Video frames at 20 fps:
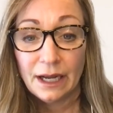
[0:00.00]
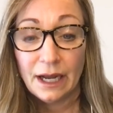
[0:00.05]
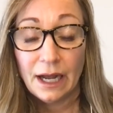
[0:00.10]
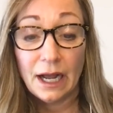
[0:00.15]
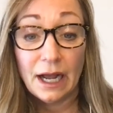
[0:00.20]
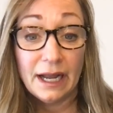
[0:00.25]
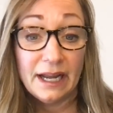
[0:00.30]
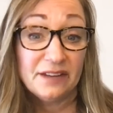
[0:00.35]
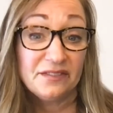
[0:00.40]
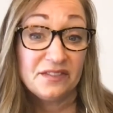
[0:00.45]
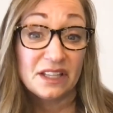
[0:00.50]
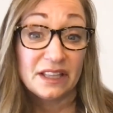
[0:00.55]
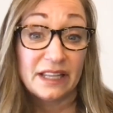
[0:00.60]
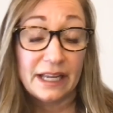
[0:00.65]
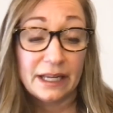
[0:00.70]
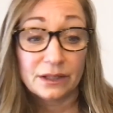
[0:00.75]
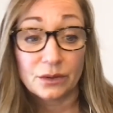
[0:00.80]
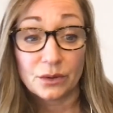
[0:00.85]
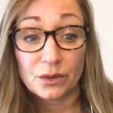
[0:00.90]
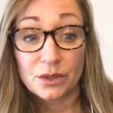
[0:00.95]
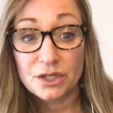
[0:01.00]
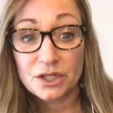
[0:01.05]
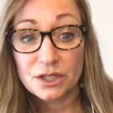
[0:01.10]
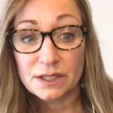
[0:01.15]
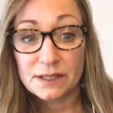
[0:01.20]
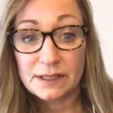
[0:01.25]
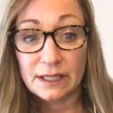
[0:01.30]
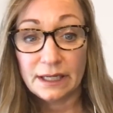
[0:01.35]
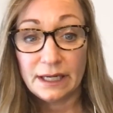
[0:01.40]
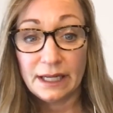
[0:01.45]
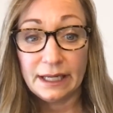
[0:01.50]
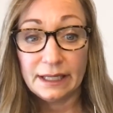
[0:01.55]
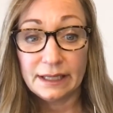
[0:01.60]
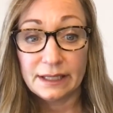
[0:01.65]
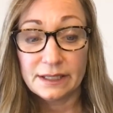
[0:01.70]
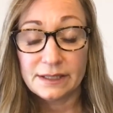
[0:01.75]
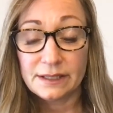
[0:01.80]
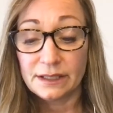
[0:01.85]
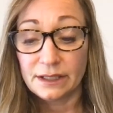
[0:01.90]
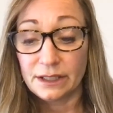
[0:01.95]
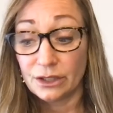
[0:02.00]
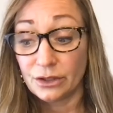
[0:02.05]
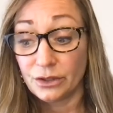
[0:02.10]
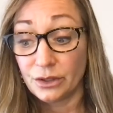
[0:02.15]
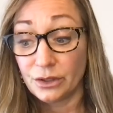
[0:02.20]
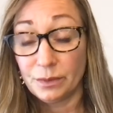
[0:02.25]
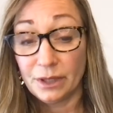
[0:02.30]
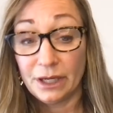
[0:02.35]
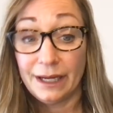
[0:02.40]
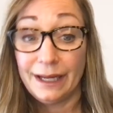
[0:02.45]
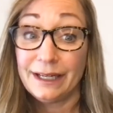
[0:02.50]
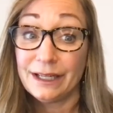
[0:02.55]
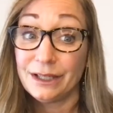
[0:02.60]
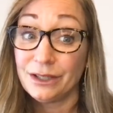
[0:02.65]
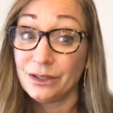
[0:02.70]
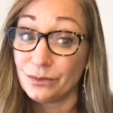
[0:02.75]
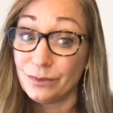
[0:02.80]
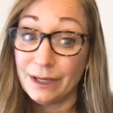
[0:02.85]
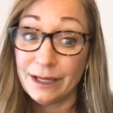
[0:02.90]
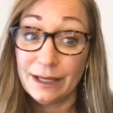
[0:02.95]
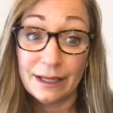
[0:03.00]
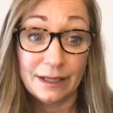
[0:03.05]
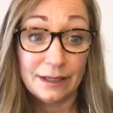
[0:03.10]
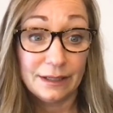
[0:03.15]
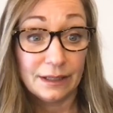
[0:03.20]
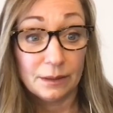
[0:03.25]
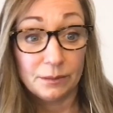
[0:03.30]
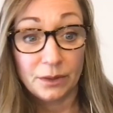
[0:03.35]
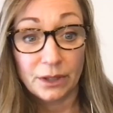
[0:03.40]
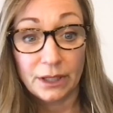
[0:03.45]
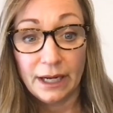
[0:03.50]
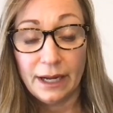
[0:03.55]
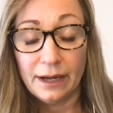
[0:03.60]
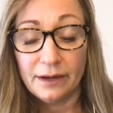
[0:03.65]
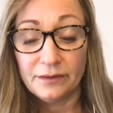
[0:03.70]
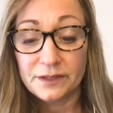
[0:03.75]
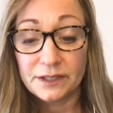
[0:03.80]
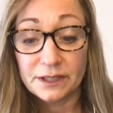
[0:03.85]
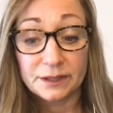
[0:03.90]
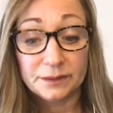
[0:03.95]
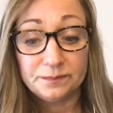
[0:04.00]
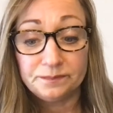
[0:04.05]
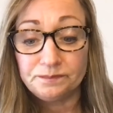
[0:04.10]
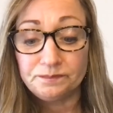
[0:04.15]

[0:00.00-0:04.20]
If the landlord just said, hey, listen, you're behind on your rent, I'm going to have to,